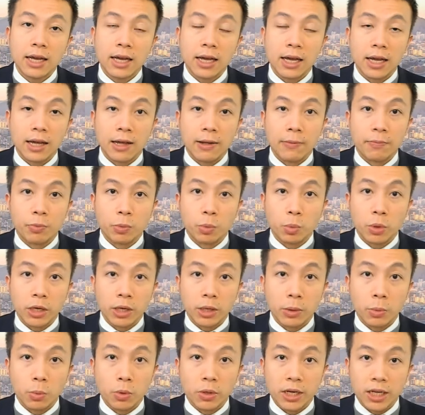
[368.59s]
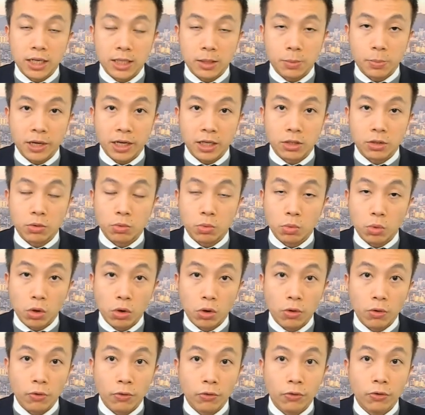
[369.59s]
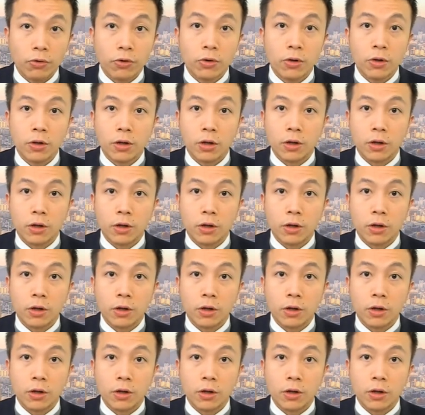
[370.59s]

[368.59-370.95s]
and we would expect the growth